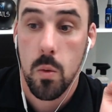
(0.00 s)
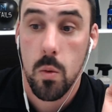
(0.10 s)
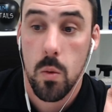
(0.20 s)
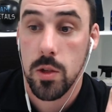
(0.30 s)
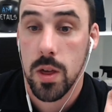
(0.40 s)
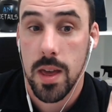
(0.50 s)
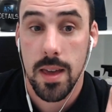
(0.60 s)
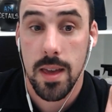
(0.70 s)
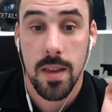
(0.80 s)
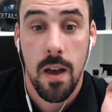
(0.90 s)
which
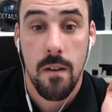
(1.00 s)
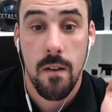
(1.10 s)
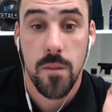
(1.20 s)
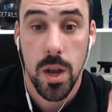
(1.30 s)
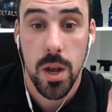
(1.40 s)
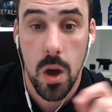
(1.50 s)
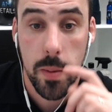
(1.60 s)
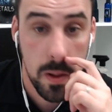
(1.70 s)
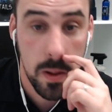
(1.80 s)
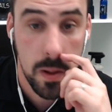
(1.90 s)
is
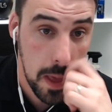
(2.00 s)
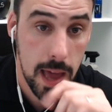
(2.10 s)
phenomenal,